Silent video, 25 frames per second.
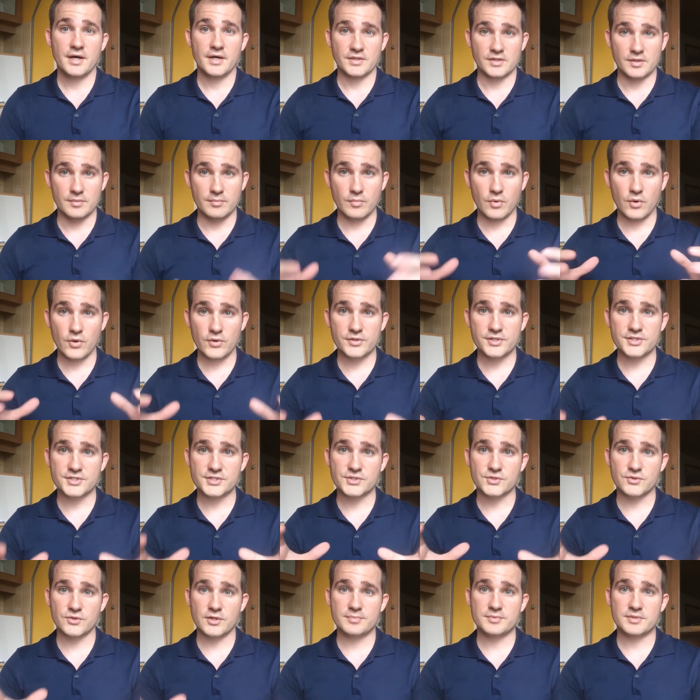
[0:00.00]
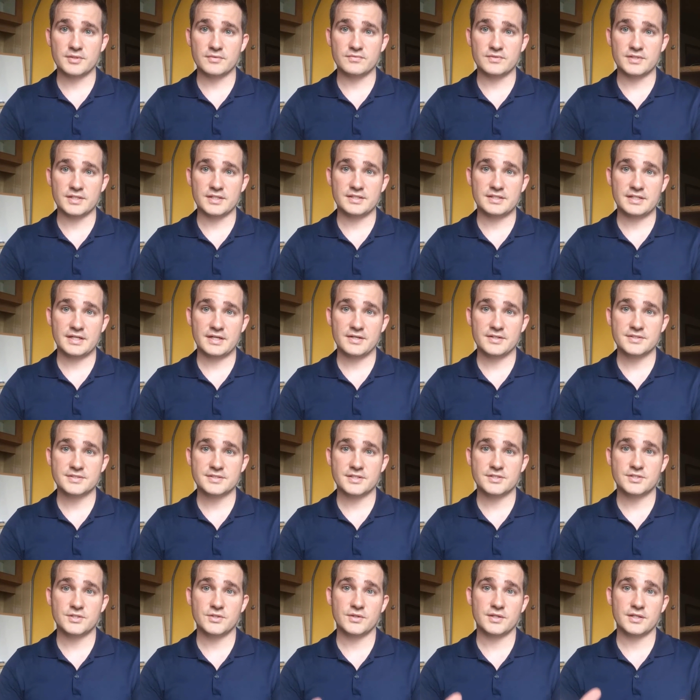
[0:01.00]
The more descriptive details
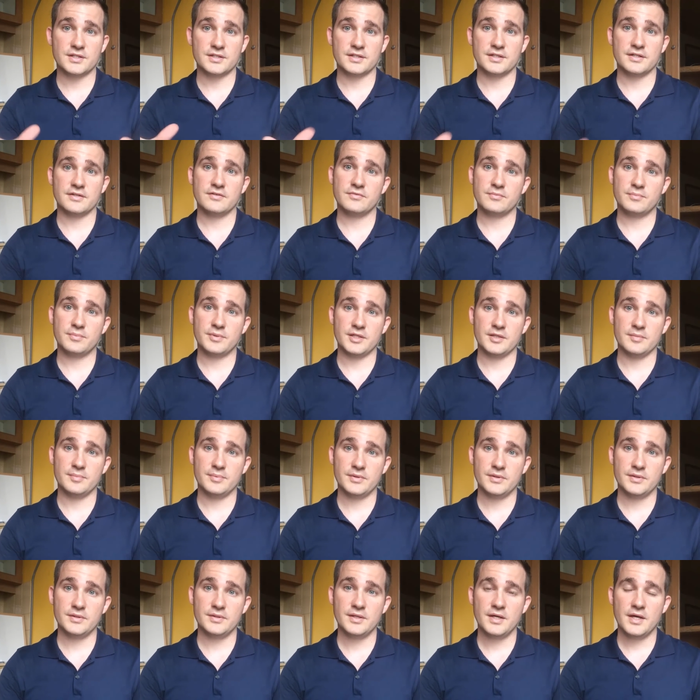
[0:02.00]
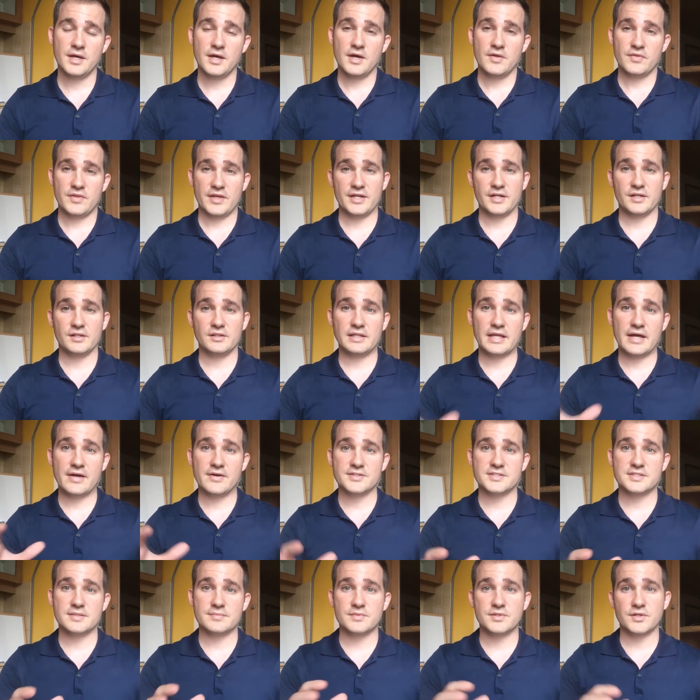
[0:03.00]
that you can give people that
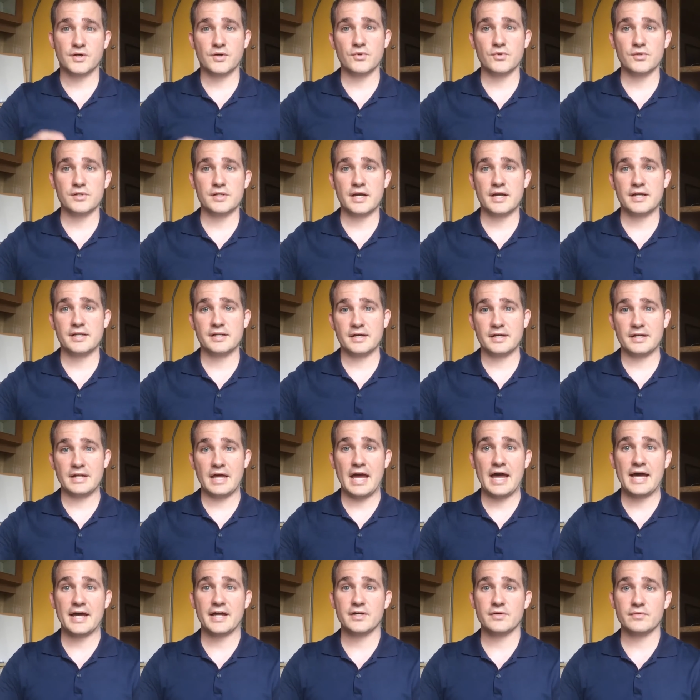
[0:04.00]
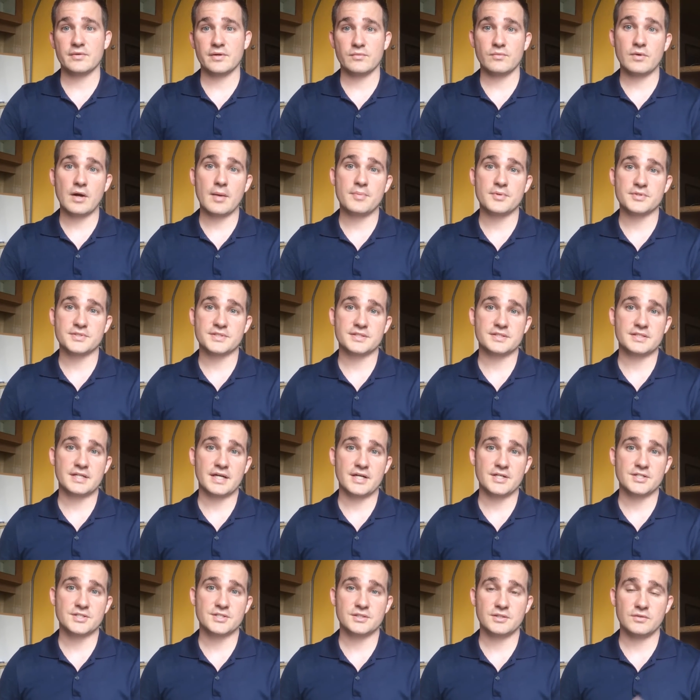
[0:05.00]
allows them to create an accurate
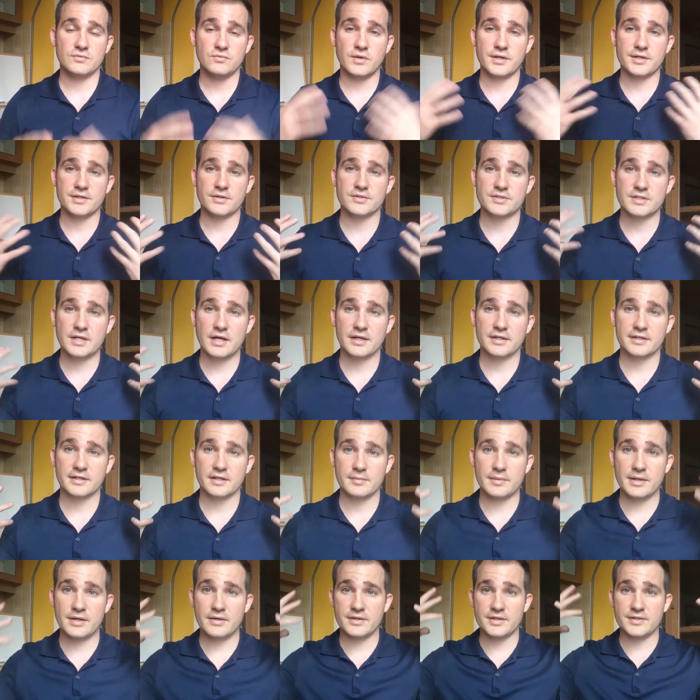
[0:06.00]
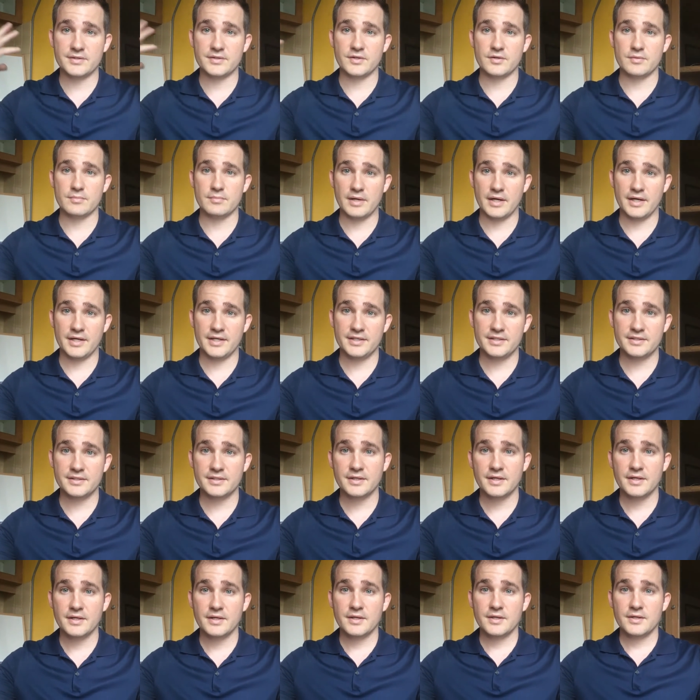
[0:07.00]
representation of what you're talking about in their
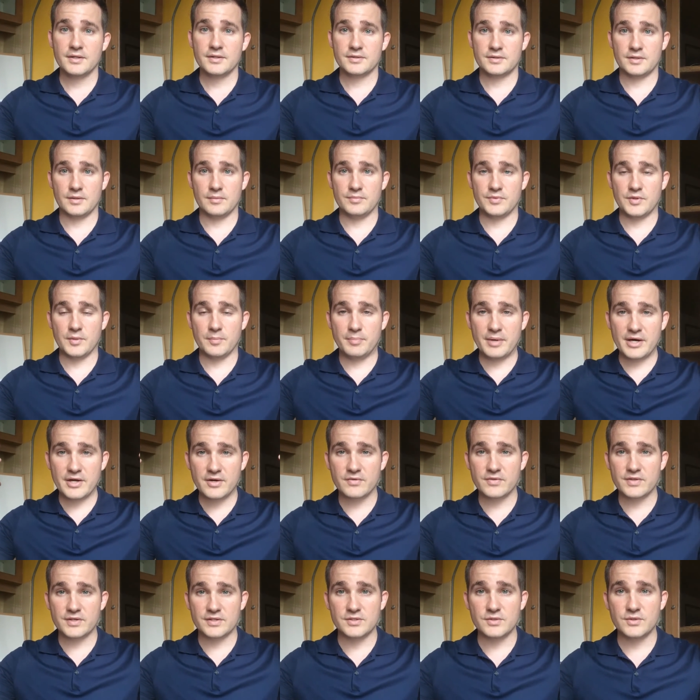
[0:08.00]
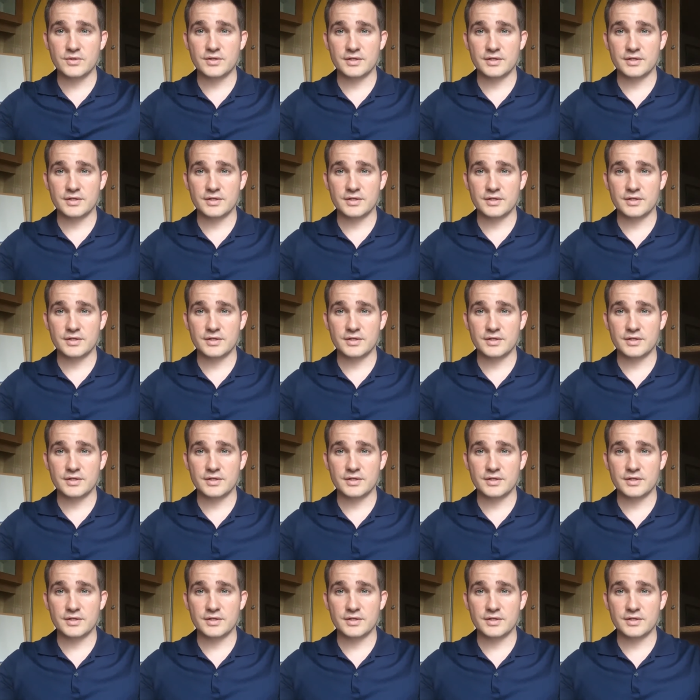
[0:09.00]
mind, the, the better that you